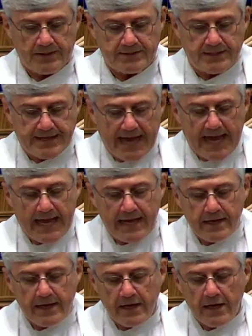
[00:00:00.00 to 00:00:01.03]

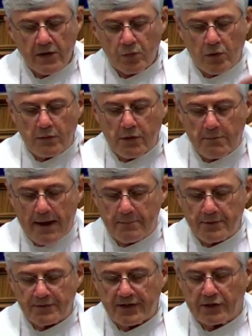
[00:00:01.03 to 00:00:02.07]
Today, we
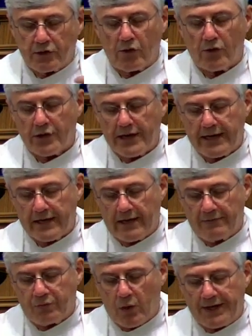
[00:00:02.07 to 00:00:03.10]
remember the glory
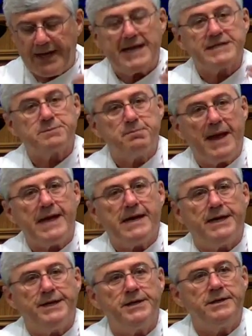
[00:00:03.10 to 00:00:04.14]
of what has
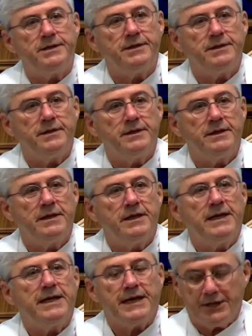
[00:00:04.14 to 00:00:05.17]
been
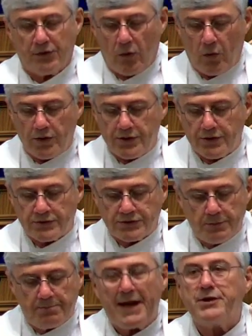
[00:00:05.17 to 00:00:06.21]
in order
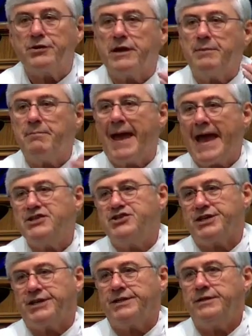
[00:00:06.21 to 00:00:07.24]
to better
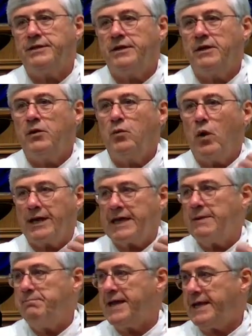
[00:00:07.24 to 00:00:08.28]
imagine what
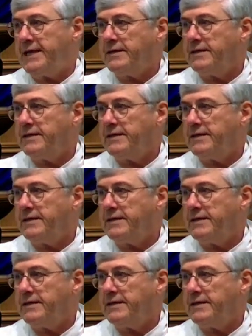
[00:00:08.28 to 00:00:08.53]
can be.